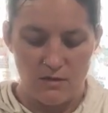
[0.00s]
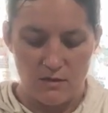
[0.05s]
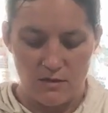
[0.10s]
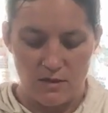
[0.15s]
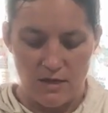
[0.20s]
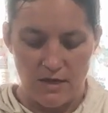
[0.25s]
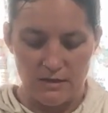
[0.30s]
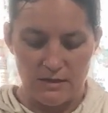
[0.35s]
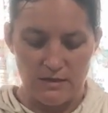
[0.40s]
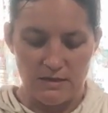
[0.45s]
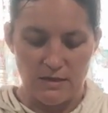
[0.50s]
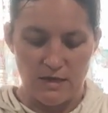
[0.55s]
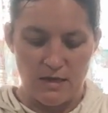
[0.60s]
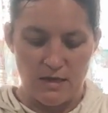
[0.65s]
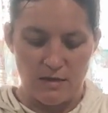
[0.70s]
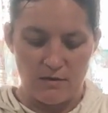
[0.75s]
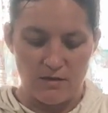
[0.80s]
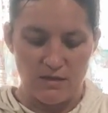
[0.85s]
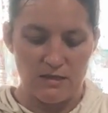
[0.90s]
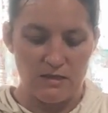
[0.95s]
that's
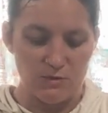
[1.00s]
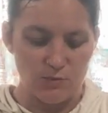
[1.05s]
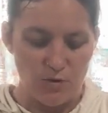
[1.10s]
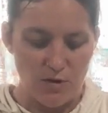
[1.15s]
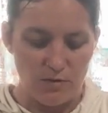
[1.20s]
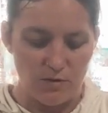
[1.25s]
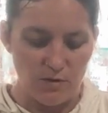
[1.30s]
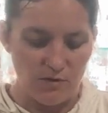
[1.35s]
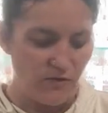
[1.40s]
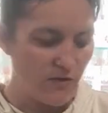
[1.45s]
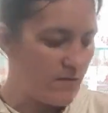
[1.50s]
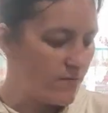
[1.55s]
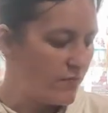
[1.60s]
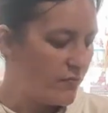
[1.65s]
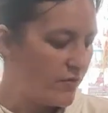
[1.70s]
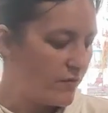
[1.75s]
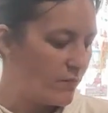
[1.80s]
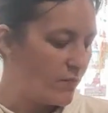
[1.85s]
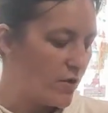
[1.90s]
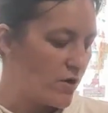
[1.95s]
this is probably from
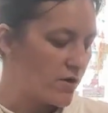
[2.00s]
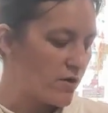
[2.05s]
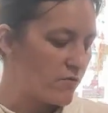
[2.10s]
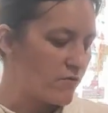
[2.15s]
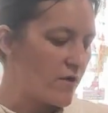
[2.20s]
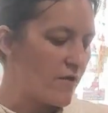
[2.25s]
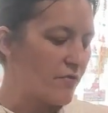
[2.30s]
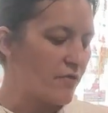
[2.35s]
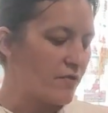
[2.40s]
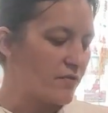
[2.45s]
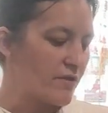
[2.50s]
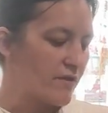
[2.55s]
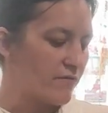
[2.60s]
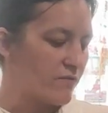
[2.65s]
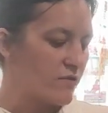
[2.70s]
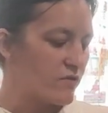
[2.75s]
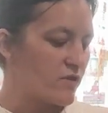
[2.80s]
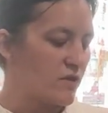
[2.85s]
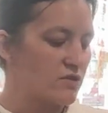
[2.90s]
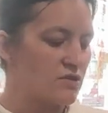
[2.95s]
the part around the
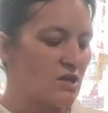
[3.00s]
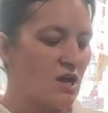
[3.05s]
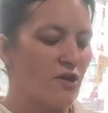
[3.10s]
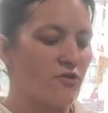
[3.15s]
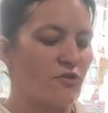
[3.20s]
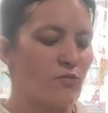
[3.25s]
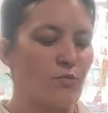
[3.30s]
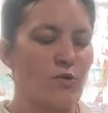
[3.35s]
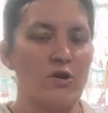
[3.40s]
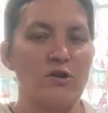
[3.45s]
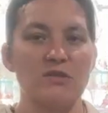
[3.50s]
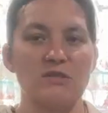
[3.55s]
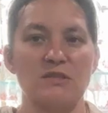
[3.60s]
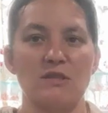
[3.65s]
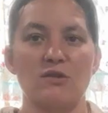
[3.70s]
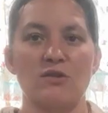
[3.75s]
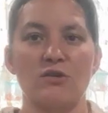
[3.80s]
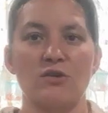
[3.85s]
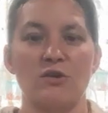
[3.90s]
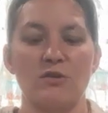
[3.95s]
liver. There's other parts
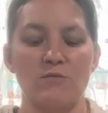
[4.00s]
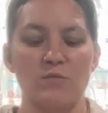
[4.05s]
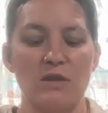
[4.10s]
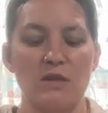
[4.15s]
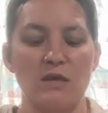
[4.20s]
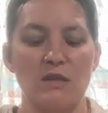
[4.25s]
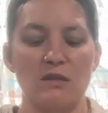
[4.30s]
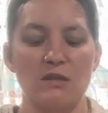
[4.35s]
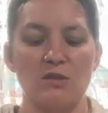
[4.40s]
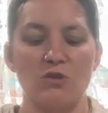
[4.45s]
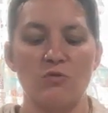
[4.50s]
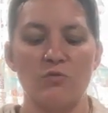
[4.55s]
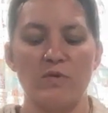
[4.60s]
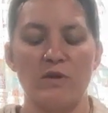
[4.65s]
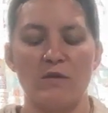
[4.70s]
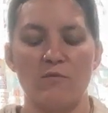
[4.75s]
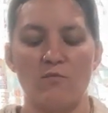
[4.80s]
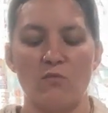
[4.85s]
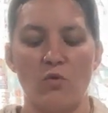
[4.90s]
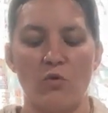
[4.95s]
that are going to be a little
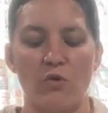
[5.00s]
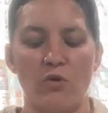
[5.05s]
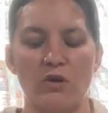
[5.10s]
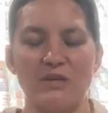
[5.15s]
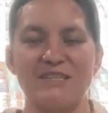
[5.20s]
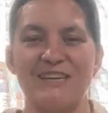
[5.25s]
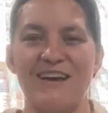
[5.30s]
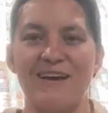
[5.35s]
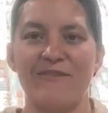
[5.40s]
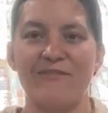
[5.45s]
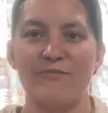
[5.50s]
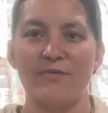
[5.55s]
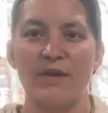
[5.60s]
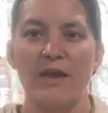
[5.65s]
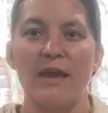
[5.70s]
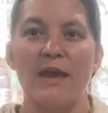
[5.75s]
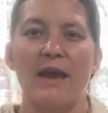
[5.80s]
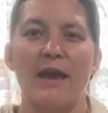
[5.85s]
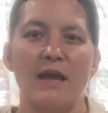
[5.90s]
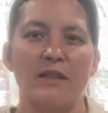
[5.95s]
bit more tough,
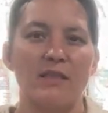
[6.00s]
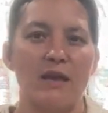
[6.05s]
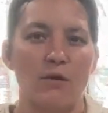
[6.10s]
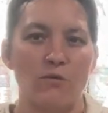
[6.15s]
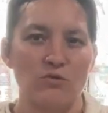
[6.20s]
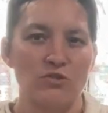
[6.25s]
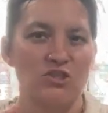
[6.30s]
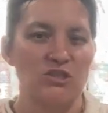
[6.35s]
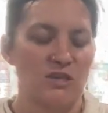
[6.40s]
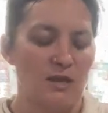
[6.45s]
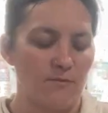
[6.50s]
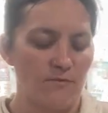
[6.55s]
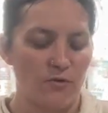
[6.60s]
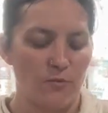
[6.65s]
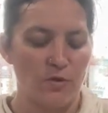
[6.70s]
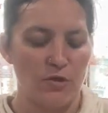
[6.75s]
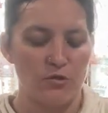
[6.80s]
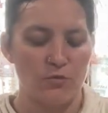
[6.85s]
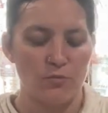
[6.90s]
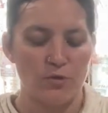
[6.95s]
and that will just come from
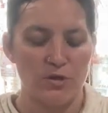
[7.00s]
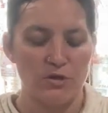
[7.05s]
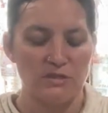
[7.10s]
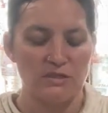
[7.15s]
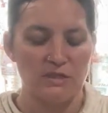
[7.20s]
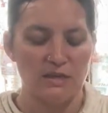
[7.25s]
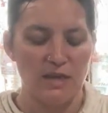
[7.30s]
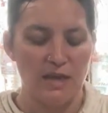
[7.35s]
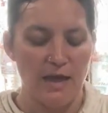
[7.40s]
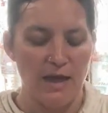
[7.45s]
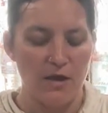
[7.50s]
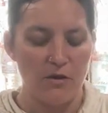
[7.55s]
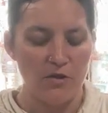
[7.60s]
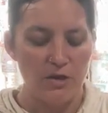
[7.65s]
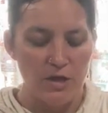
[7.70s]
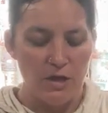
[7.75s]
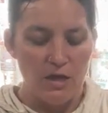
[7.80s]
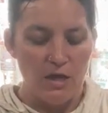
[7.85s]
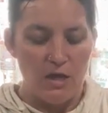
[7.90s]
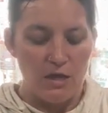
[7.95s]
other parts of the cow.
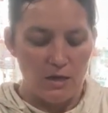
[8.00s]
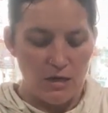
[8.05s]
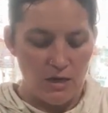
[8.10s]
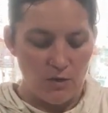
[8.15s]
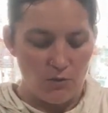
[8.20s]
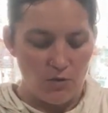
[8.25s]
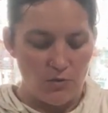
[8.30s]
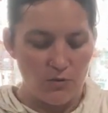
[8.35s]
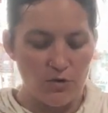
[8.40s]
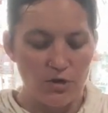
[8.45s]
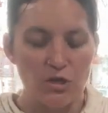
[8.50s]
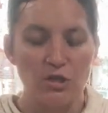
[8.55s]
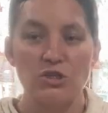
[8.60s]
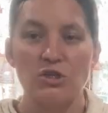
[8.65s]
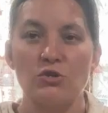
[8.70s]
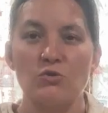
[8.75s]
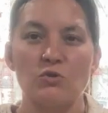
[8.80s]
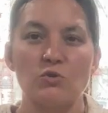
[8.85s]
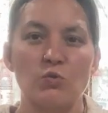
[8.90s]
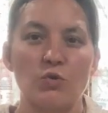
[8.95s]
Now what we're going to
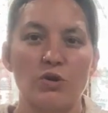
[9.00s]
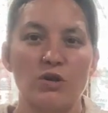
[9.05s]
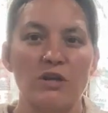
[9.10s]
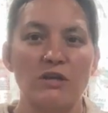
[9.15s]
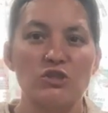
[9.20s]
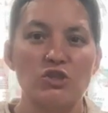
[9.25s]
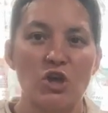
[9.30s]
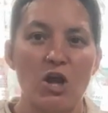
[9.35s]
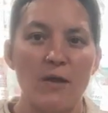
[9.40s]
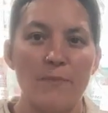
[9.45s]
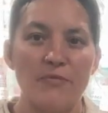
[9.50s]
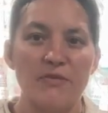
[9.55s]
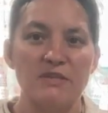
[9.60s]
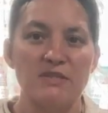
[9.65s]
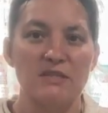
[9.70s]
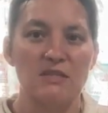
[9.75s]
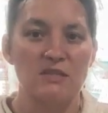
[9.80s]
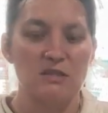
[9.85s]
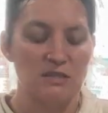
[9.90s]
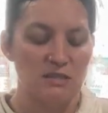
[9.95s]
do is we're going to chop
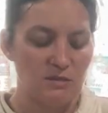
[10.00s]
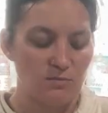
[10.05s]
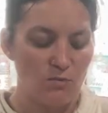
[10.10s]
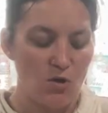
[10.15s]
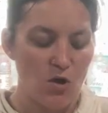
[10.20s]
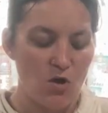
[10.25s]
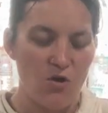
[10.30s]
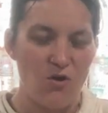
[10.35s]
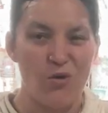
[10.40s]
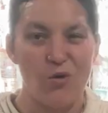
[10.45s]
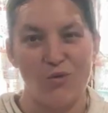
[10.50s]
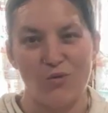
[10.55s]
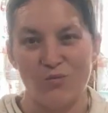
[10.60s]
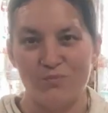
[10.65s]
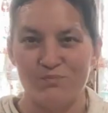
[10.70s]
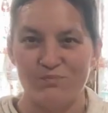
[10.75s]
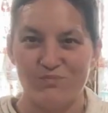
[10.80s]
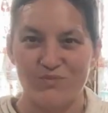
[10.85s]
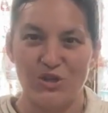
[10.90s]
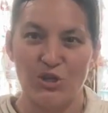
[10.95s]
this into small
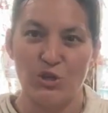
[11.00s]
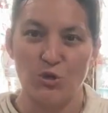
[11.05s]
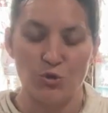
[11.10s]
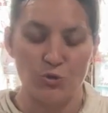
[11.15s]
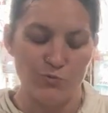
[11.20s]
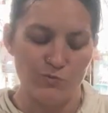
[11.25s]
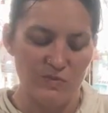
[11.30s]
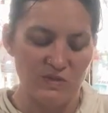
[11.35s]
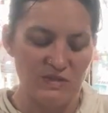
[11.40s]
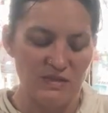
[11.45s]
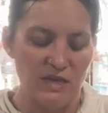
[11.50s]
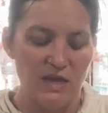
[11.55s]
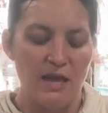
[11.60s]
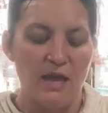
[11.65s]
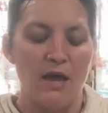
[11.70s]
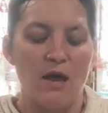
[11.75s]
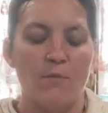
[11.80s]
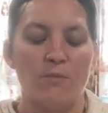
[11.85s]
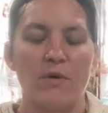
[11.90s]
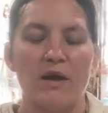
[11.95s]
cubes,
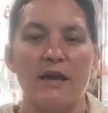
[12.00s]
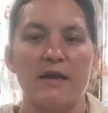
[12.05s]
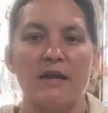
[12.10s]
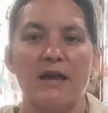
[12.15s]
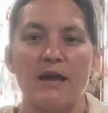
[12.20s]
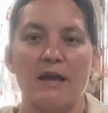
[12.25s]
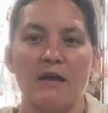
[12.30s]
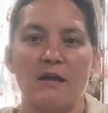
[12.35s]
but